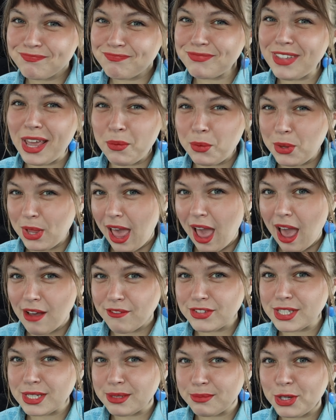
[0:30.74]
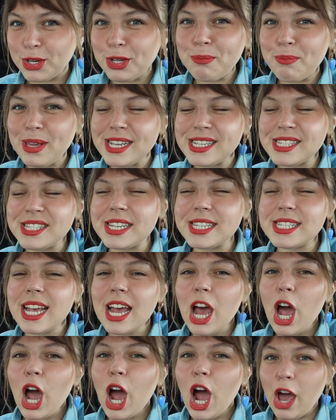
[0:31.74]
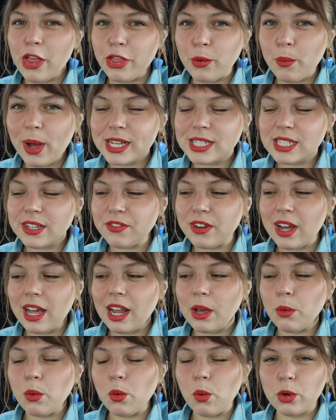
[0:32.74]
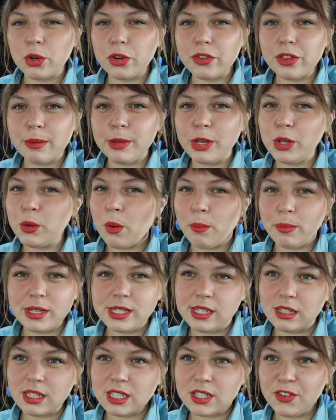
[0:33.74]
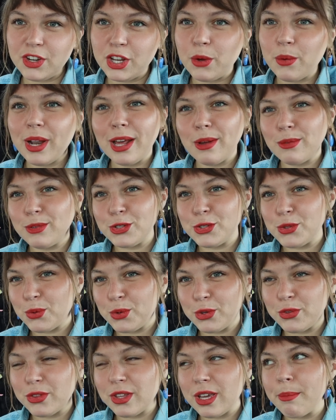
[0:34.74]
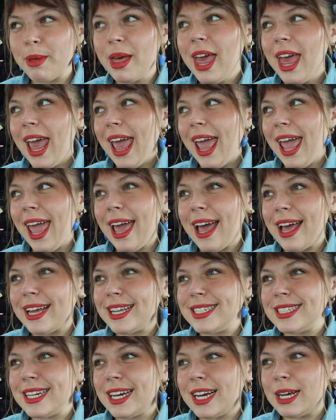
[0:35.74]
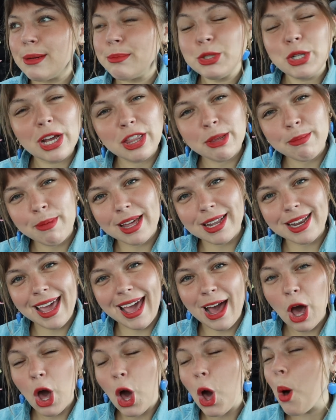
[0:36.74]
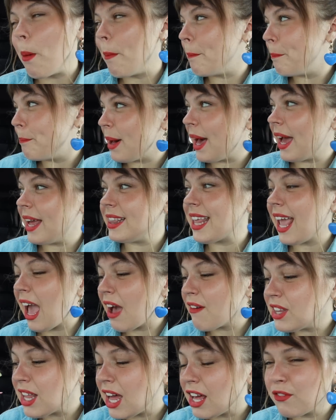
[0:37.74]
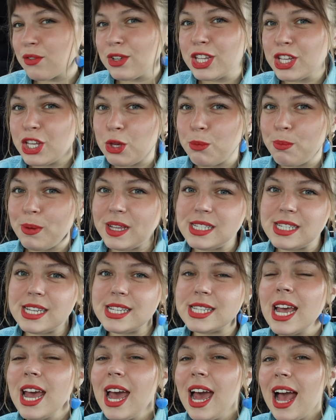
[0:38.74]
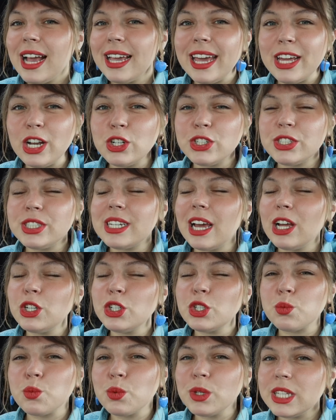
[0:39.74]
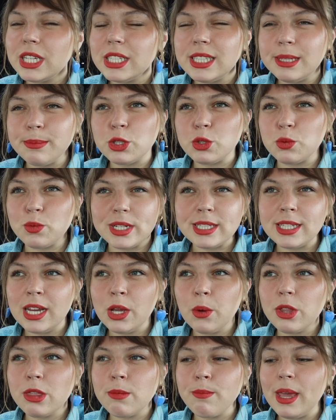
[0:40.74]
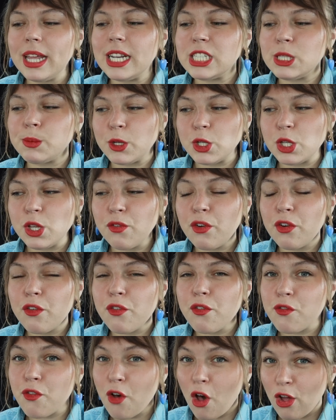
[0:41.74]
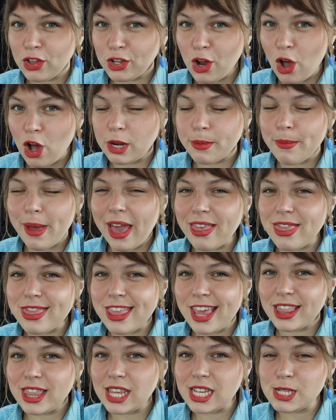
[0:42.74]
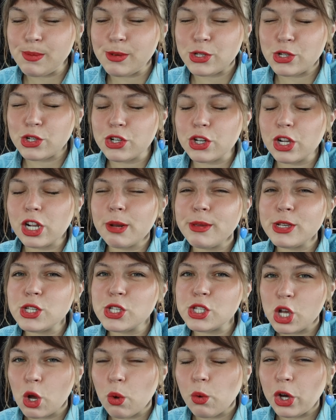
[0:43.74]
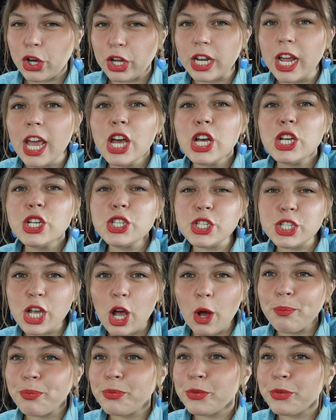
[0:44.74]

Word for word: they will have some good pieces. Otherwise, if not, I will order them and you won't be seeing this video and I will just order them and um, try them on at home. But they have a lot of really cute pieces. Again, her style just really seems to resonate with me and especially for fall and autumn, I think these pieces are gonna be so good. So